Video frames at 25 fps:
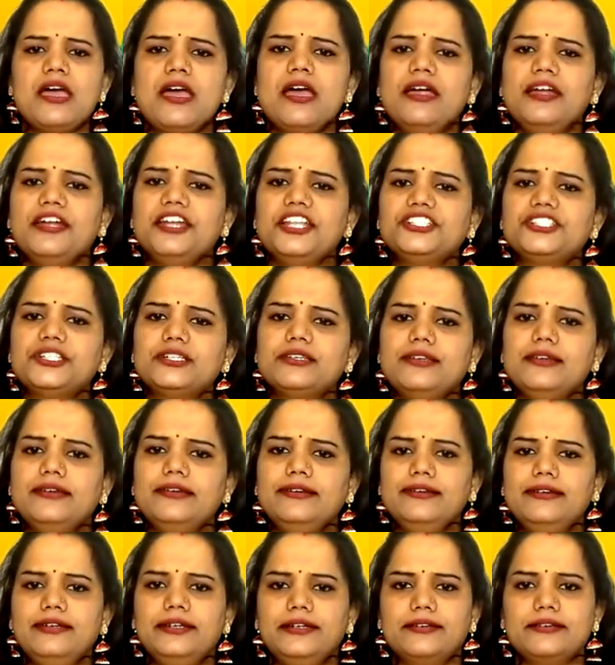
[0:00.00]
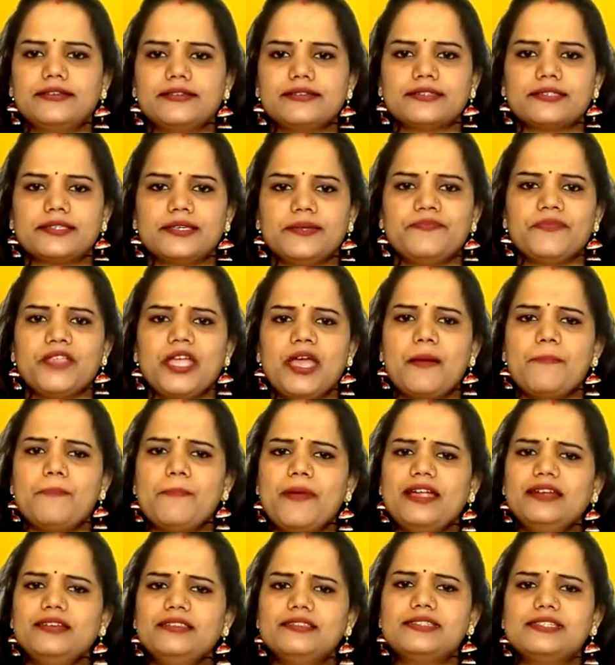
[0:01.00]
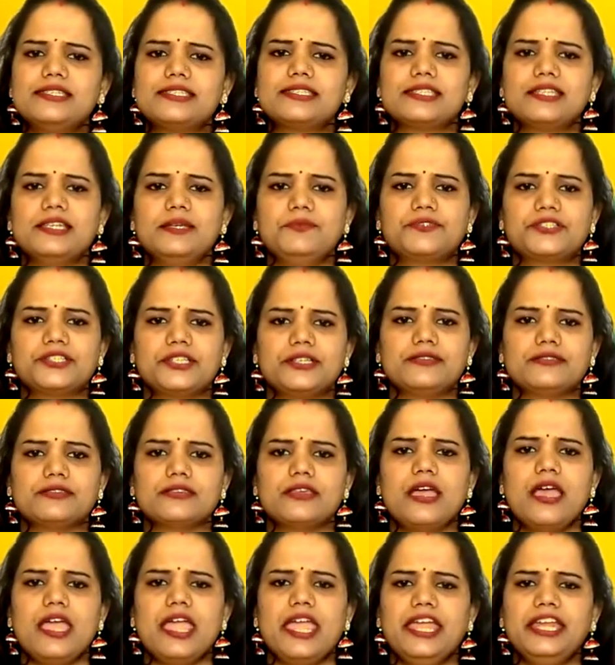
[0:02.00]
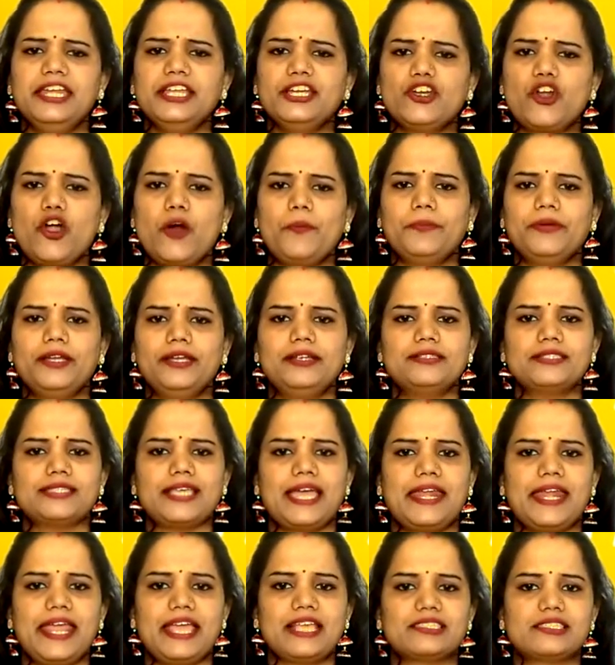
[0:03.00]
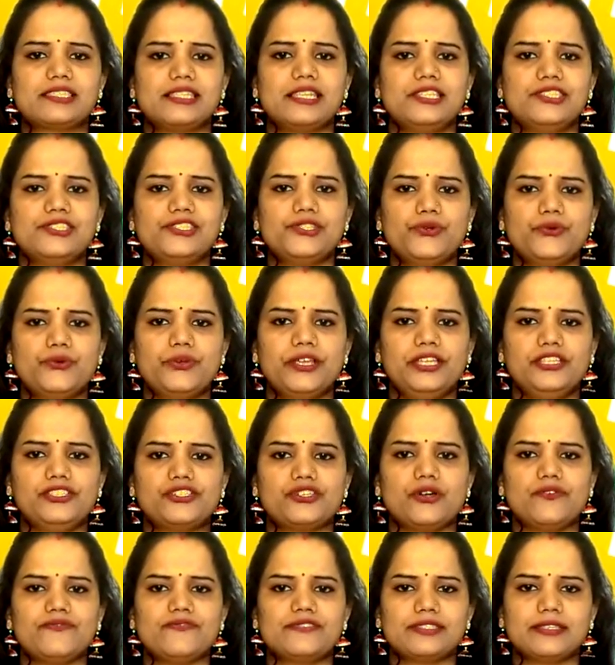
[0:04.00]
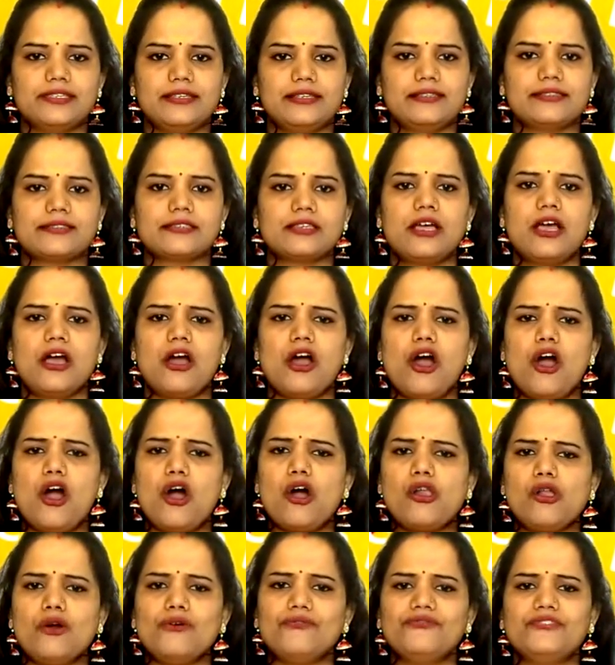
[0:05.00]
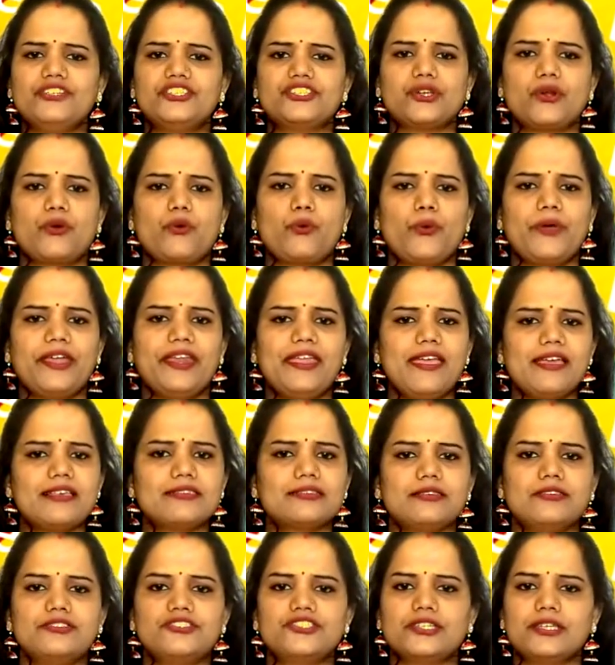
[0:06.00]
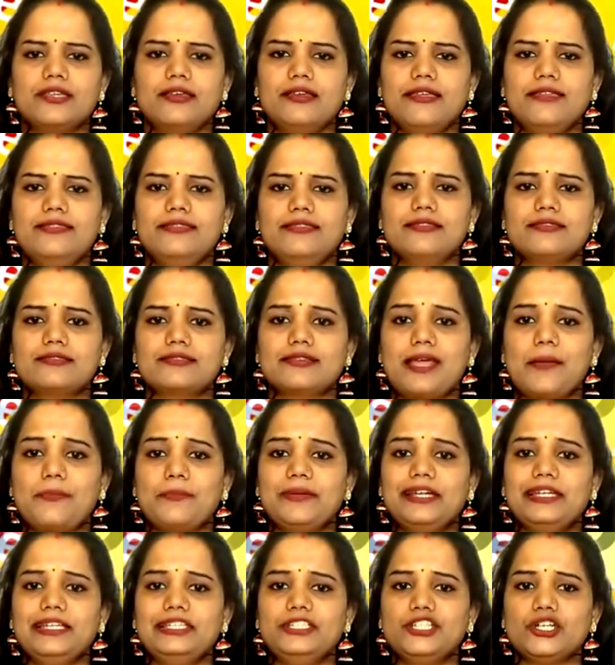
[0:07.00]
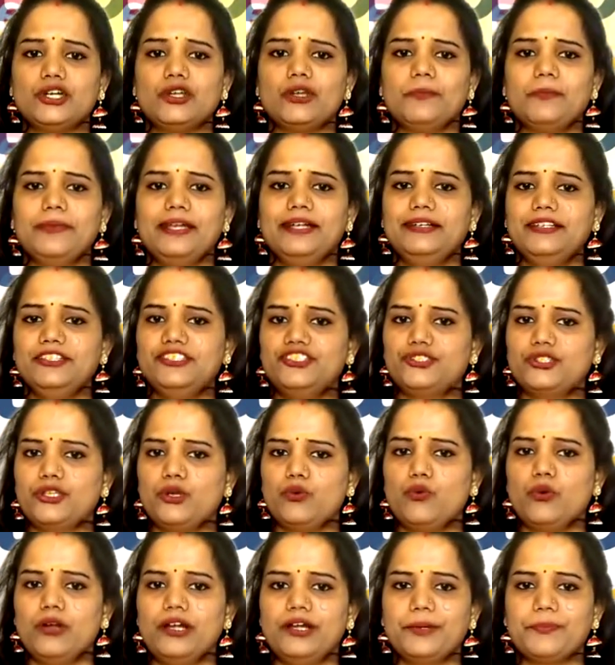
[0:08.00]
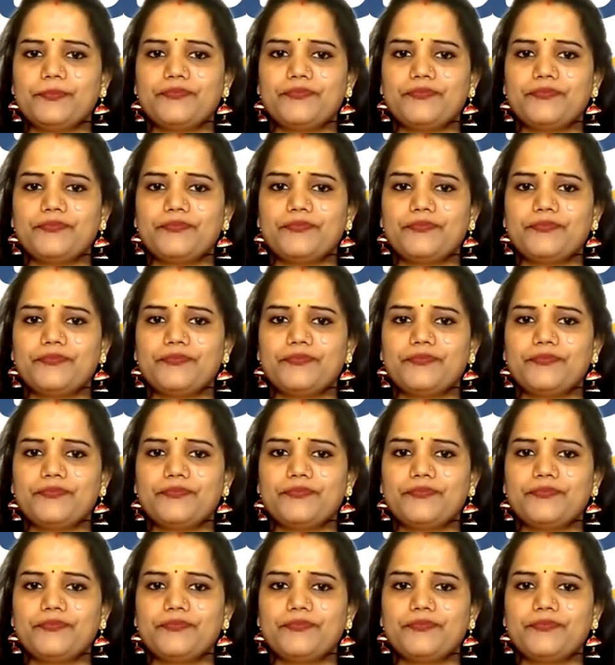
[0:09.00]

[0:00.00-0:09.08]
Digital literacy, by its descriptions, incorporates an extensive range of skills, all of which are very essential in this rapidly developing digital world.